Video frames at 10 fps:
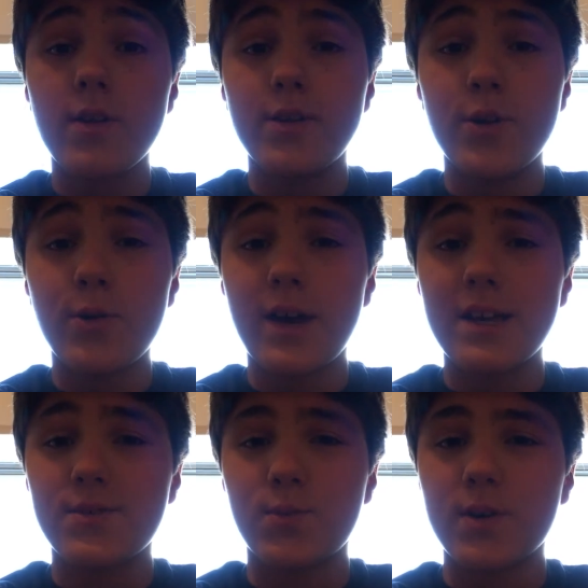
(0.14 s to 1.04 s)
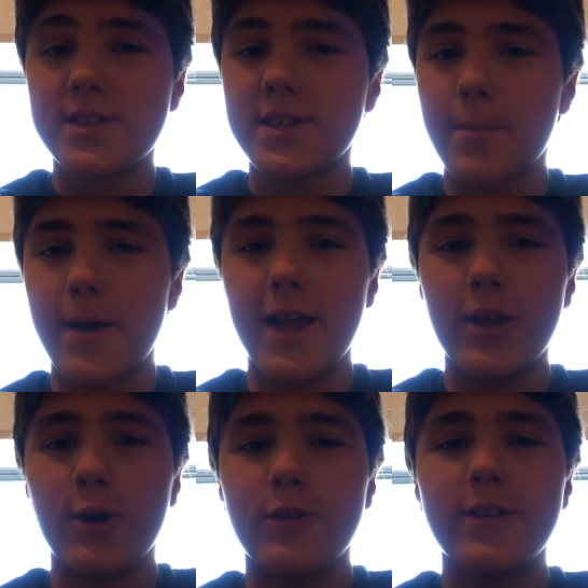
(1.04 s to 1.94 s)
Yo guys, what's up, Matt
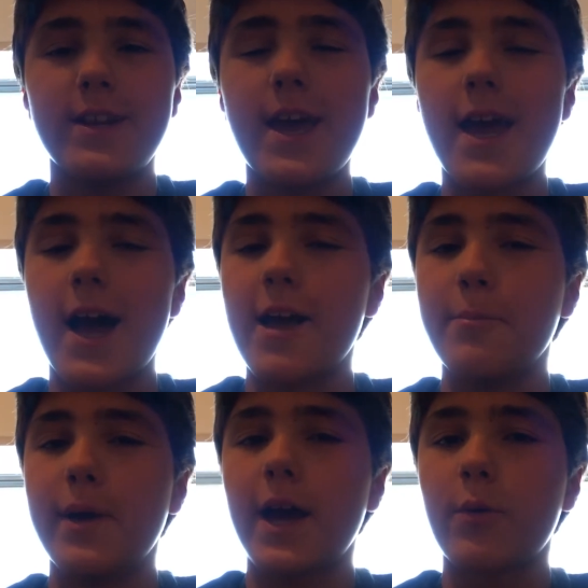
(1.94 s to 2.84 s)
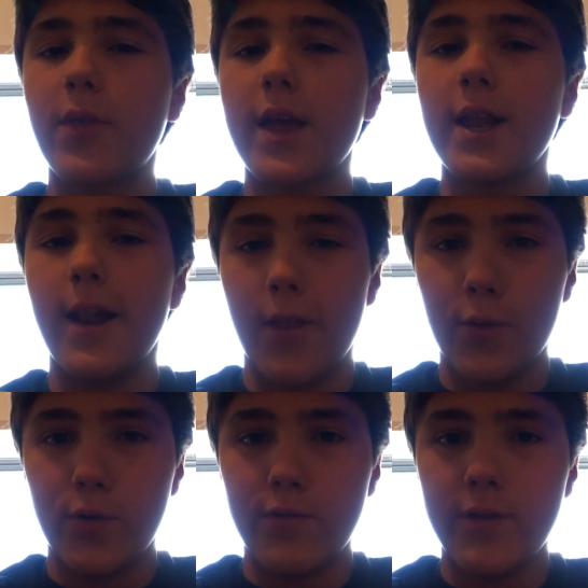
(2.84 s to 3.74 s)
here, and today I am back with
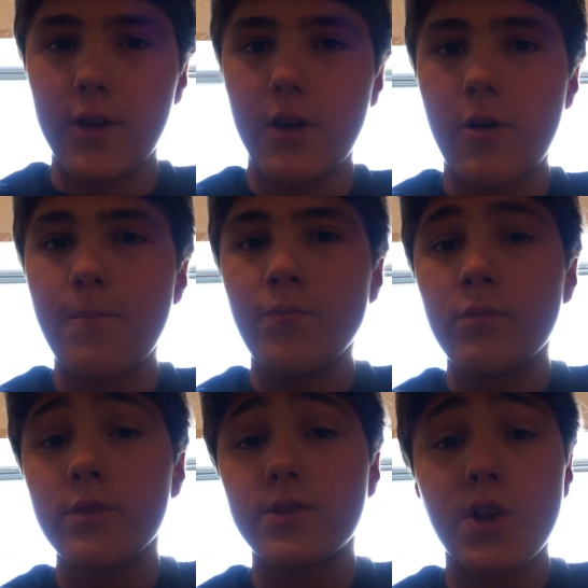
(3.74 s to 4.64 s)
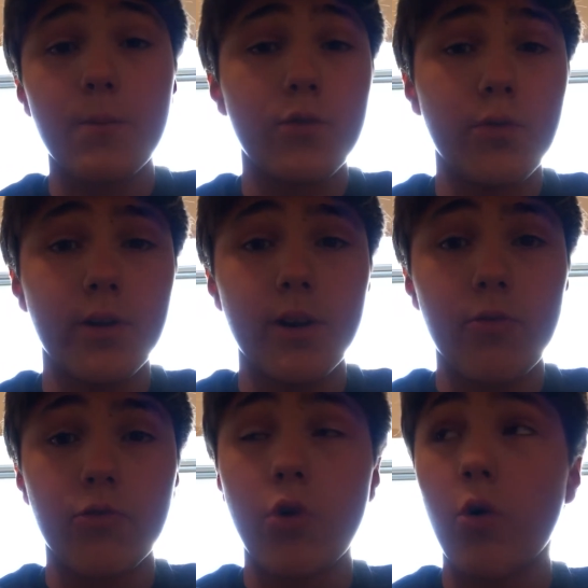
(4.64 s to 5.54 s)
another new video. This time I'm doing
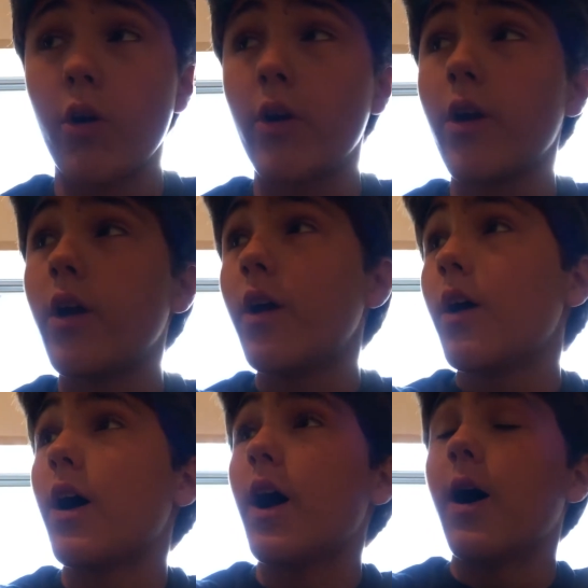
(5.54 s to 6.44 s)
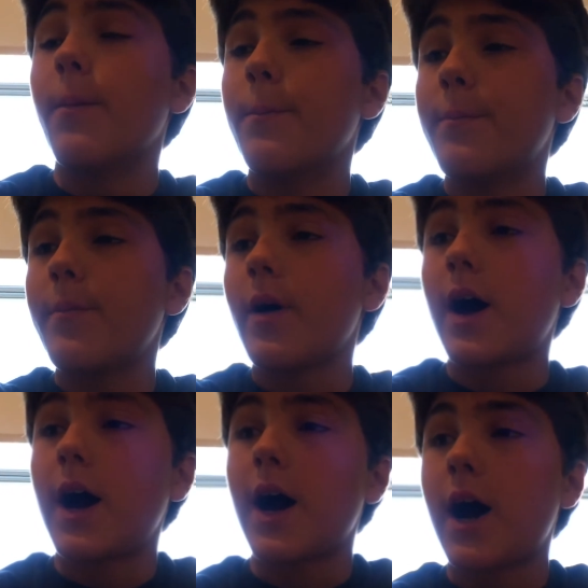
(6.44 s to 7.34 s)
another tour. Um,
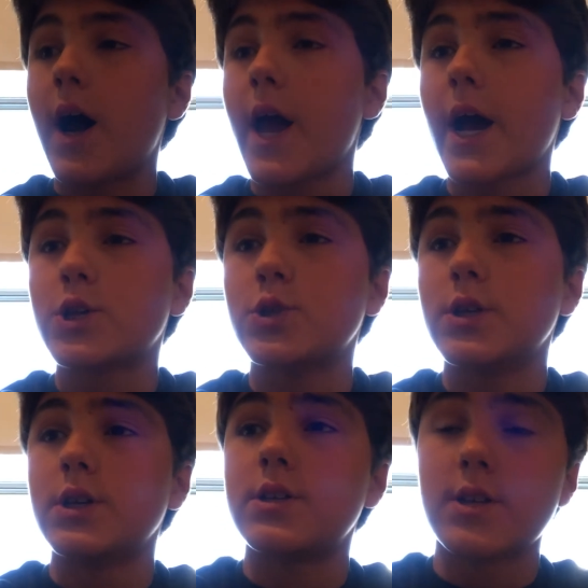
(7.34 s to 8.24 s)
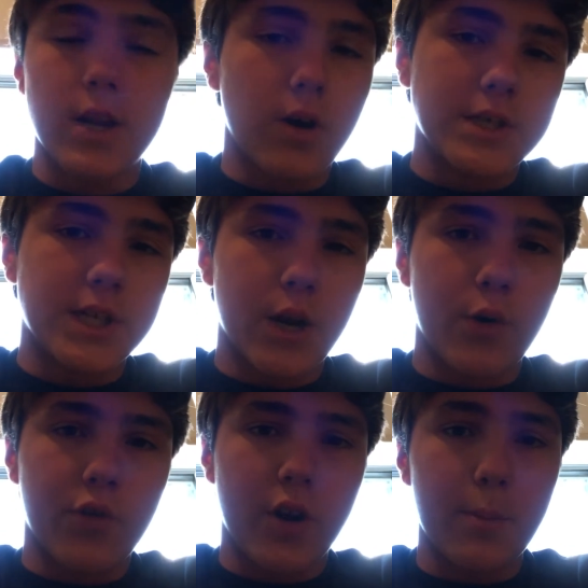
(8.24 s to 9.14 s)
I actually, I know I said I
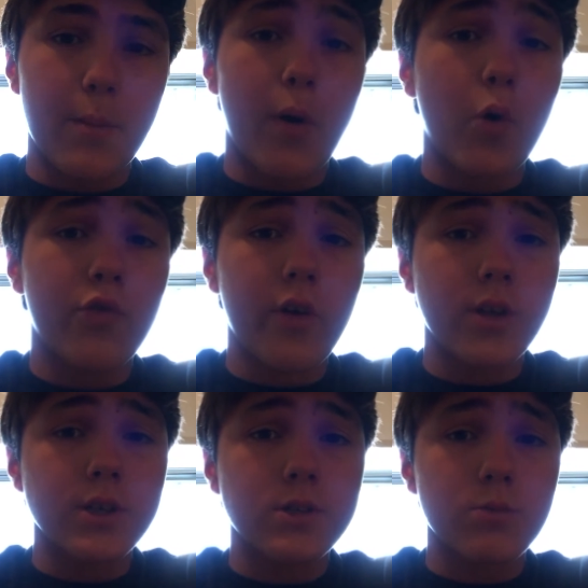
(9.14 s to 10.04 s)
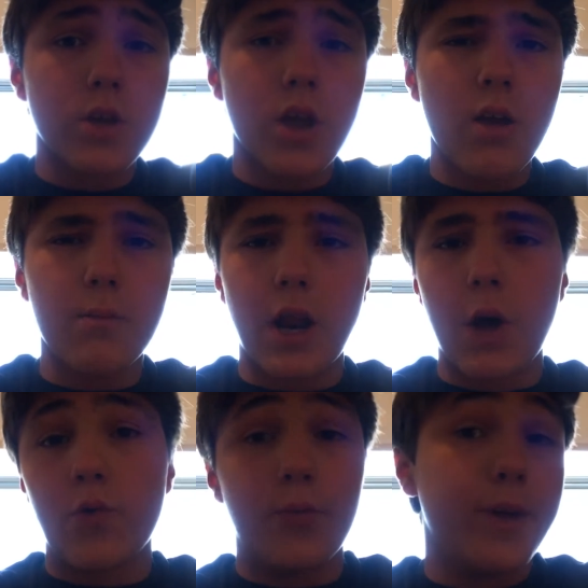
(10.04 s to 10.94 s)
was going to be posting this weekend, but I
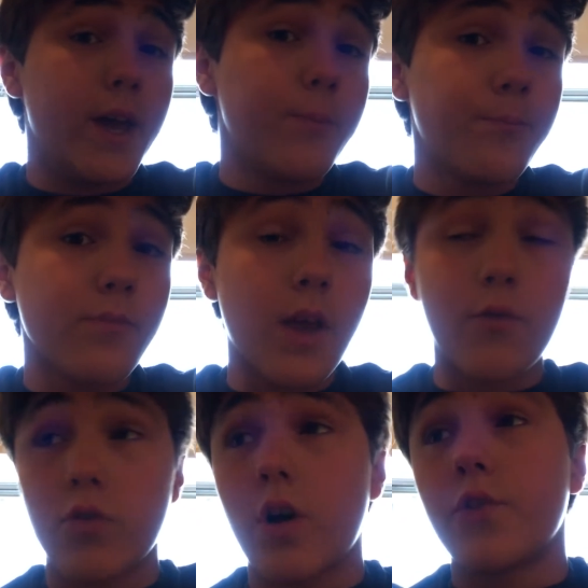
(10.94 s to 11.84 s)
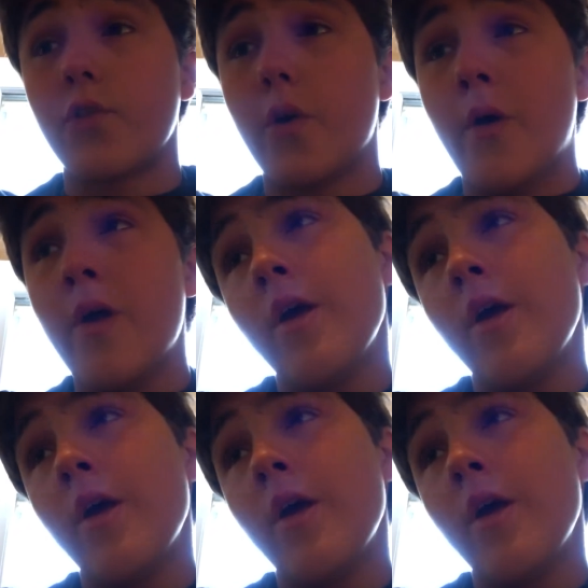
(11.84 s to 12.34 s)
was in Maine after all, so